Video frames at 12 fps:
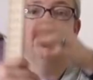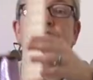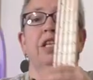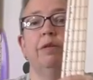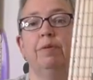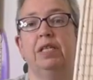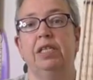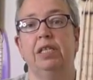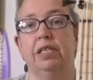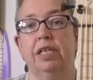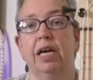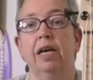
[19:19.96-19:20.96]
you can see it a bit
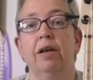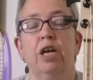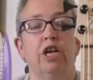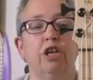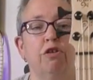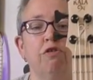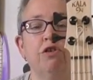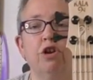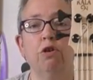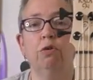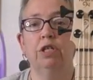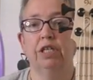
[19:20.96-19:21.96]
easier. You'll
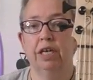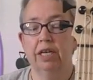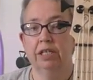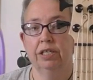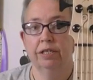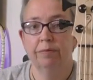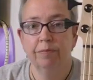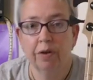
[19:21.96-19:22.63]
notice,